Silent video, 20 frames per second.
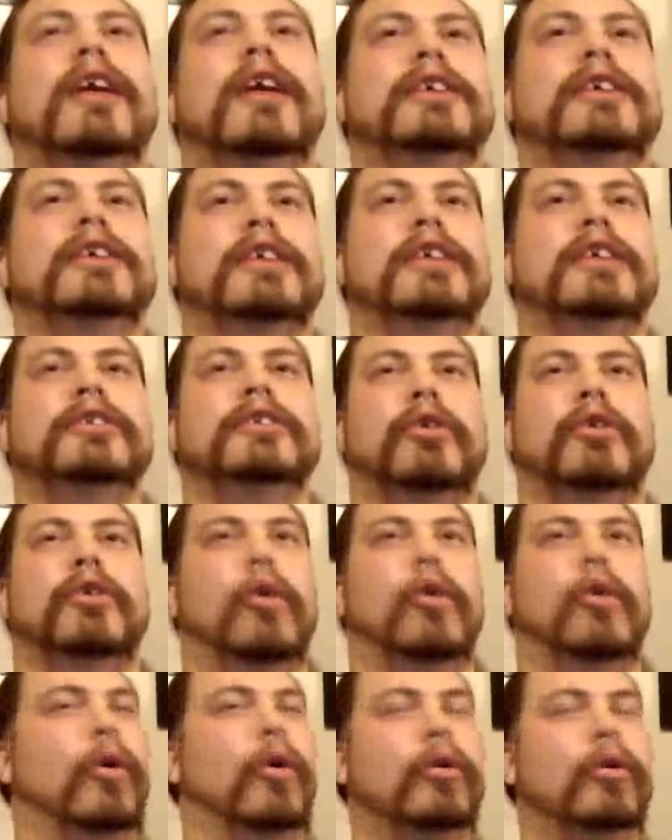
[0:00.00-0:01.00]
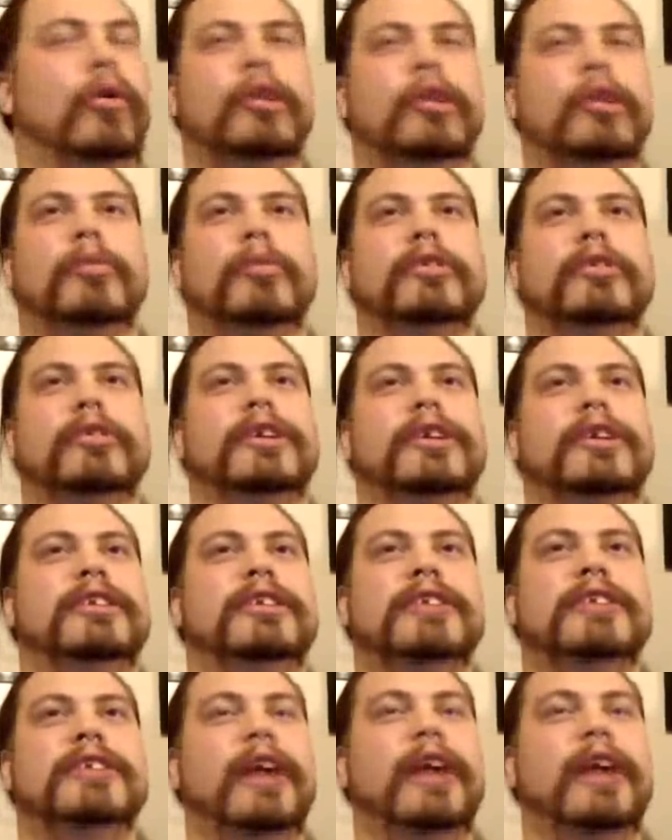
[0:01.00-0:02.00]
And I just had this
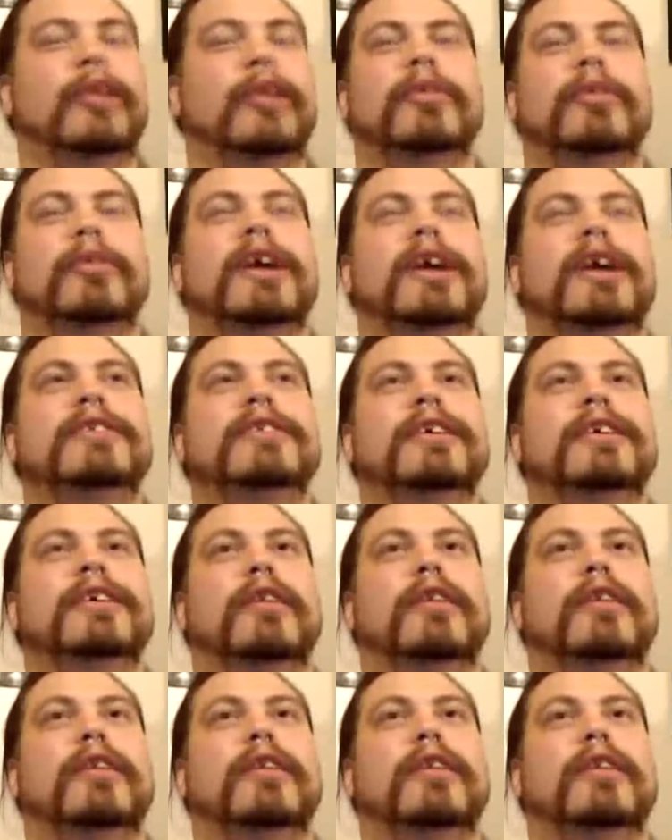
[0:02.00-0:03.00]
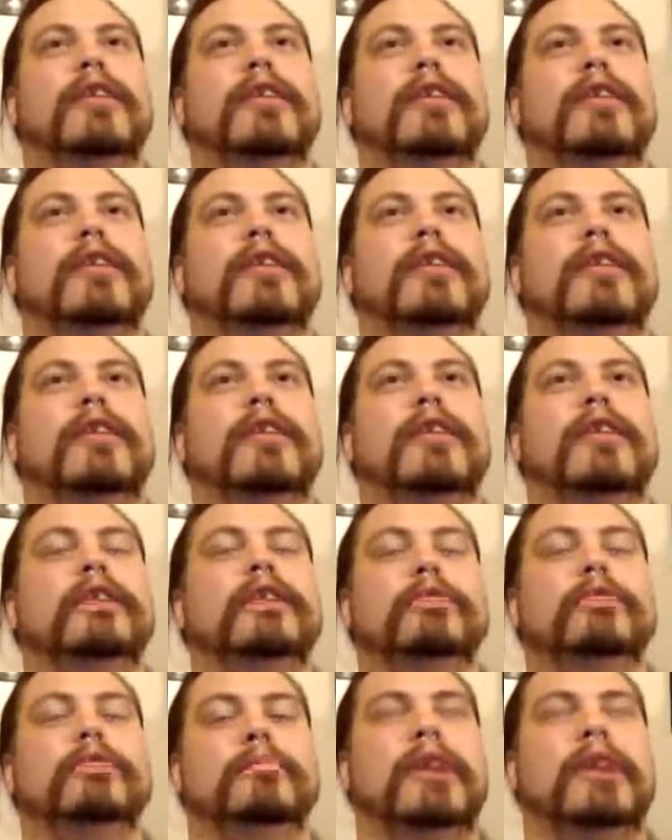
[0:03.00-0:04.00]
horribly terrible idea of how great would it be
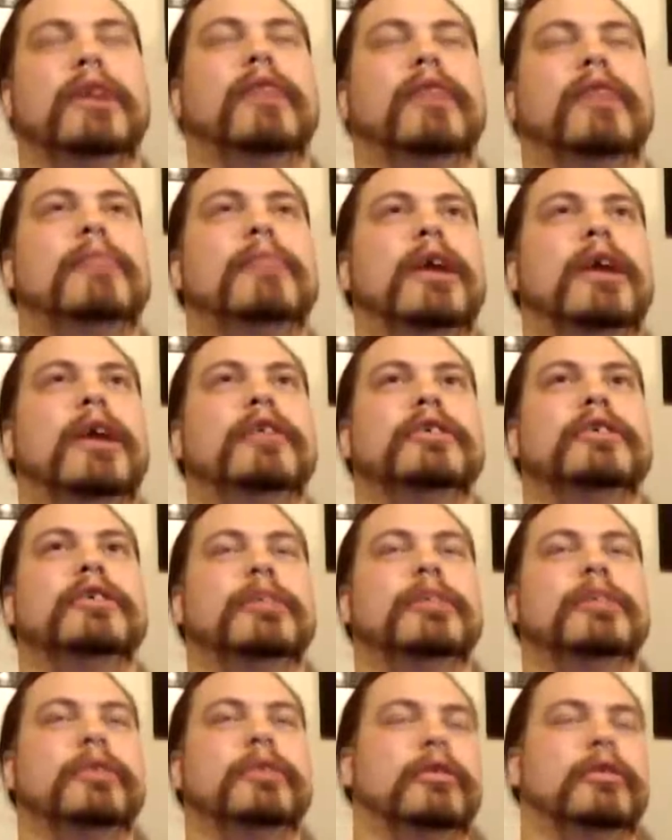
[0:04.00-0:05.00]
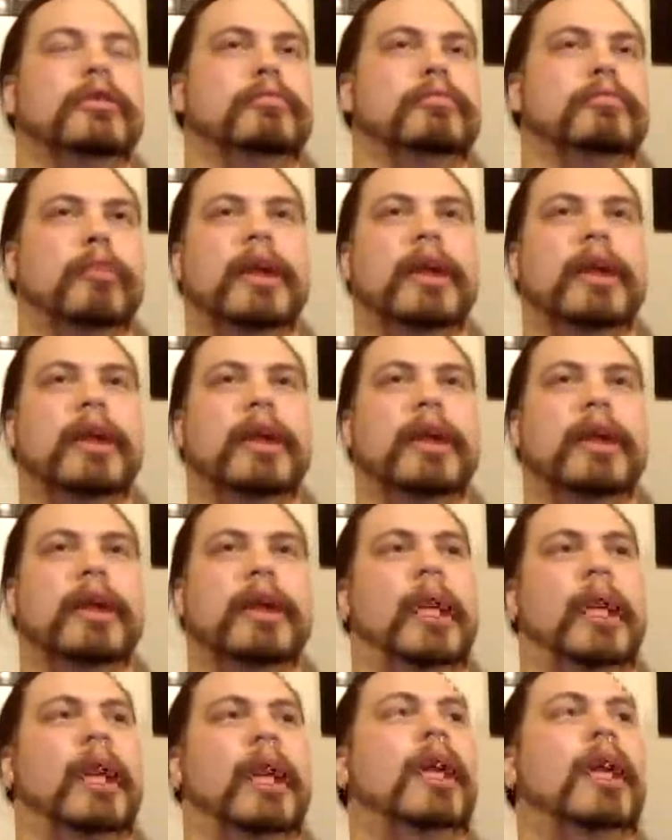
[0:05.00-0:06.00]
if I made your typical romantic comedy,
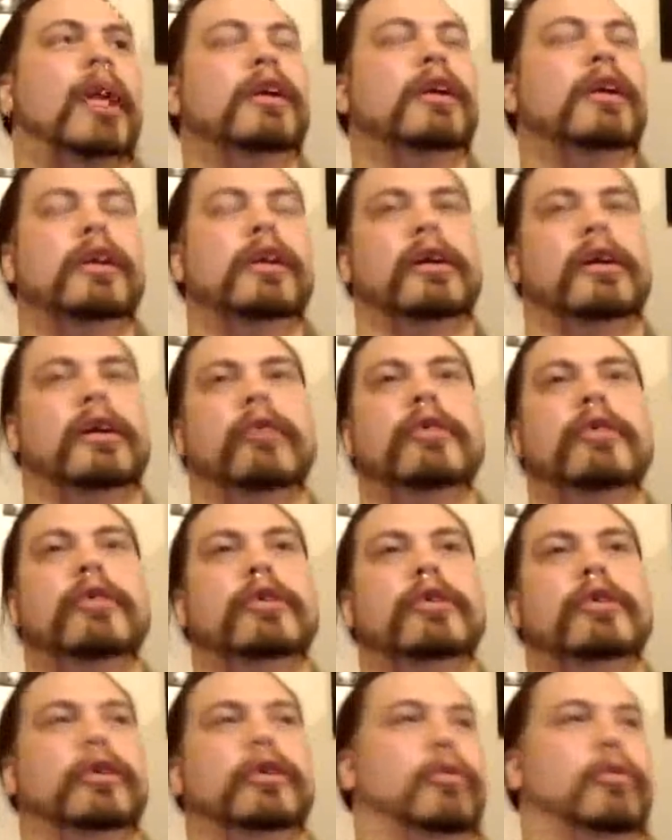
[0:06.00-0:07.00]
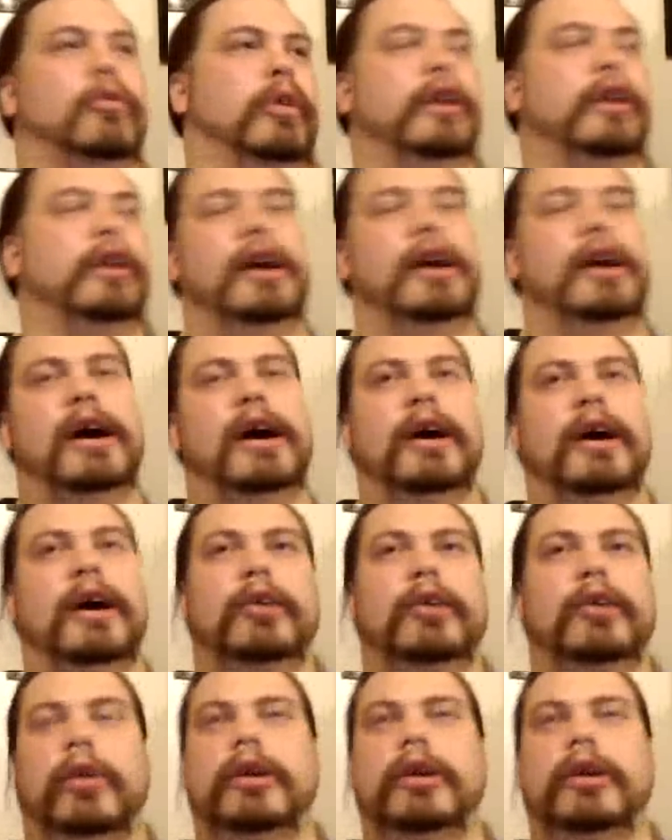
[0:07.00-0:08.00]
quirky guy,
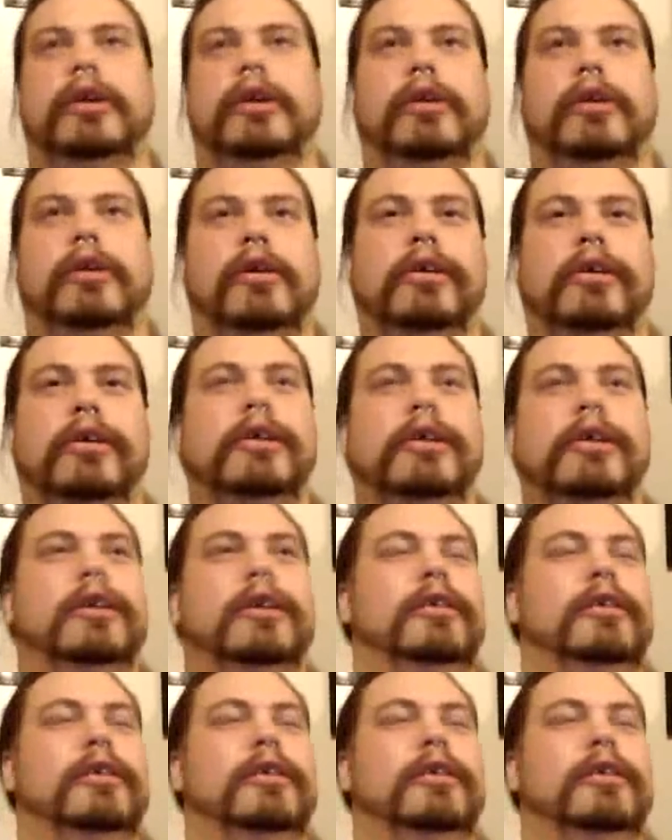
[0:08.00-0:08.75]
quirky girl,